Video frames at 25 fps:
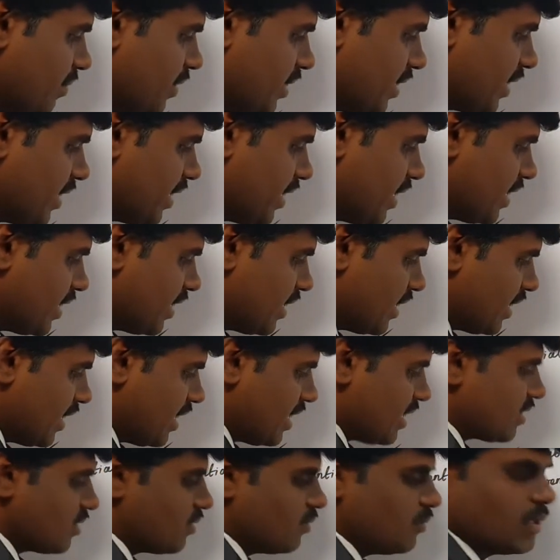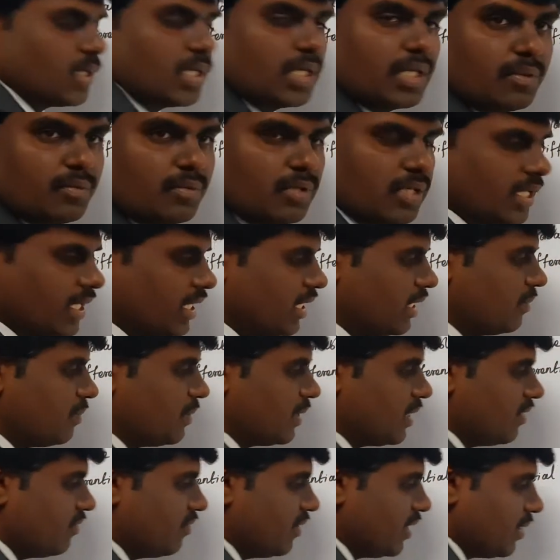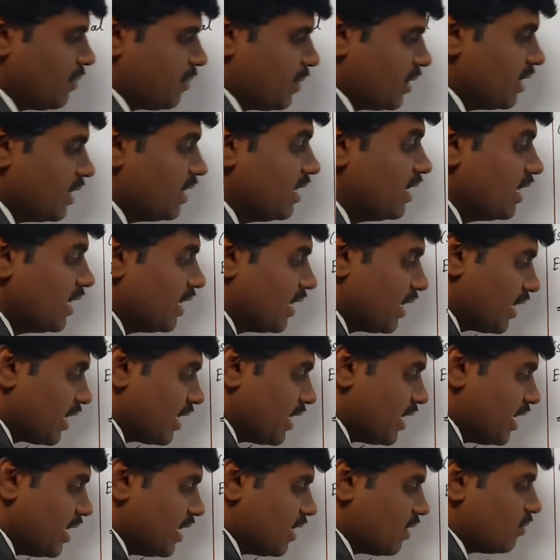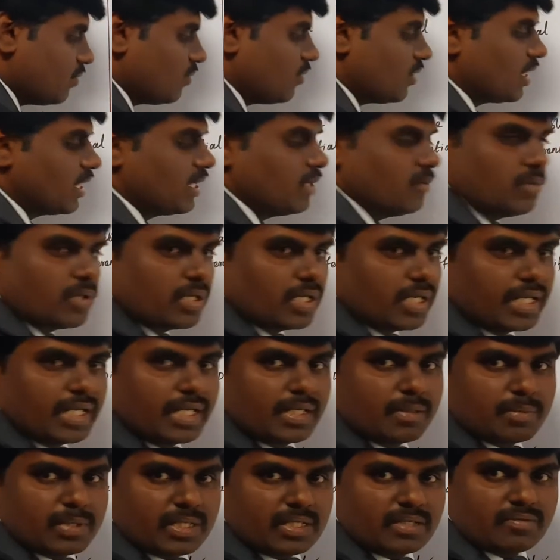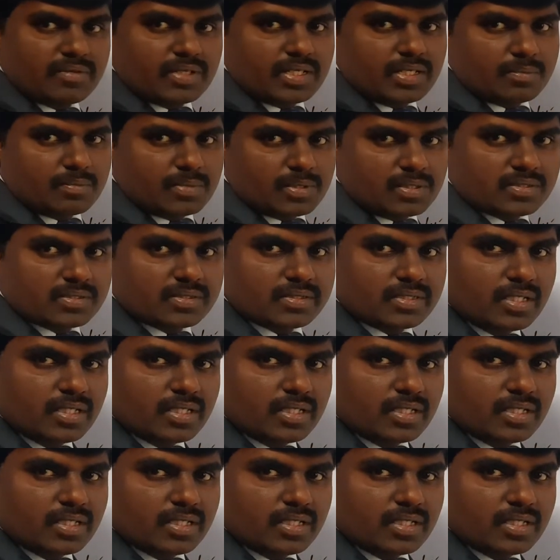Here x only one independent variable, here only one independent variable.